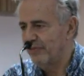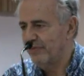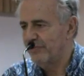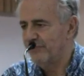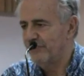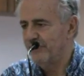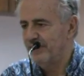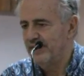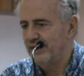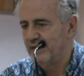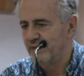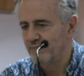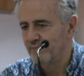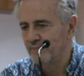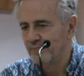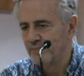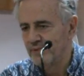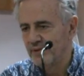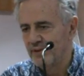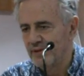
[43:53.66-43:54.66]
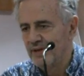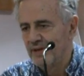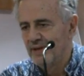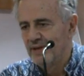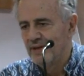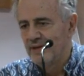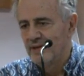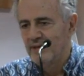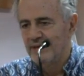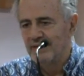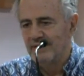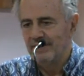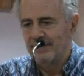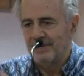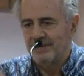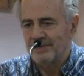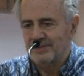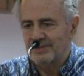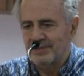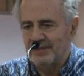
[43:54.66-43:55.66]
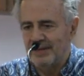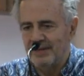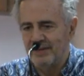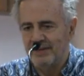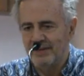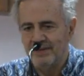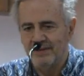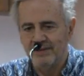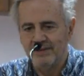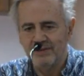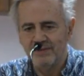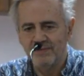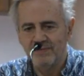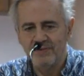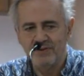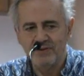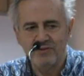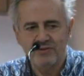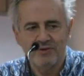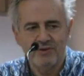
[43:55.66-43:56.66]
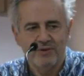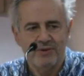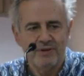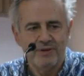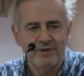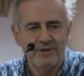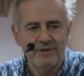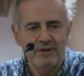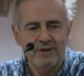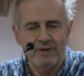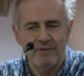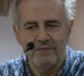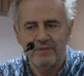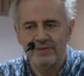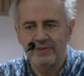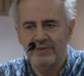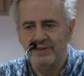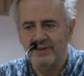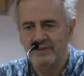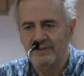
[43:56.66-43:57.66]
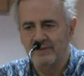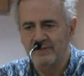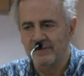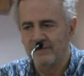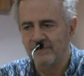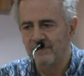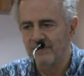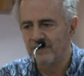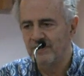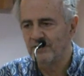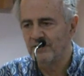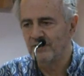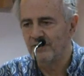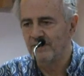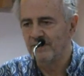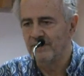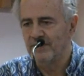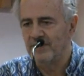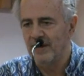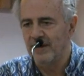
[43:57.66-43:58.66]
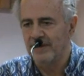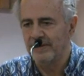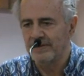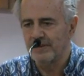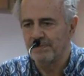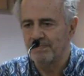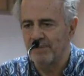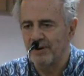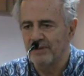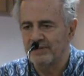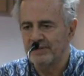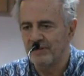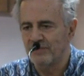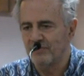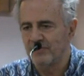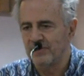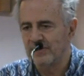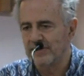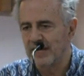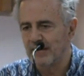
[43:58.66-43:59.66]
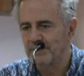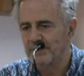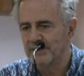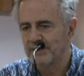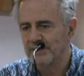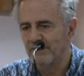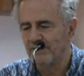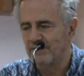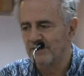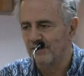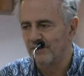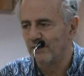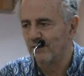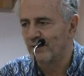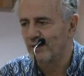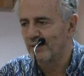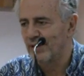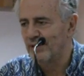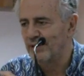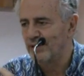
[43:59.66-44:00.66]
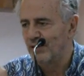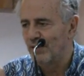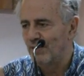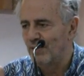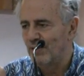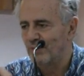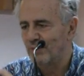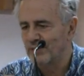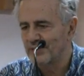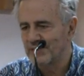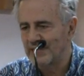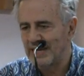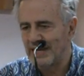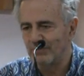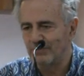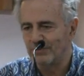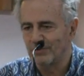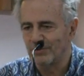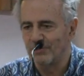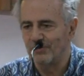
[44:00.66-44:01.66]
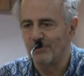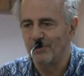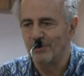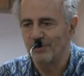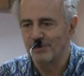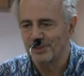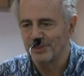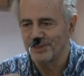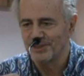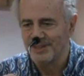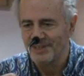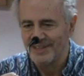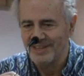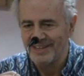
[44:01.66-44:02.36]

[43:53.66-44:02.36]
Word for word: three, because in the division on of the division of the island, the partition came in seventy-four, and no one was allowed to cross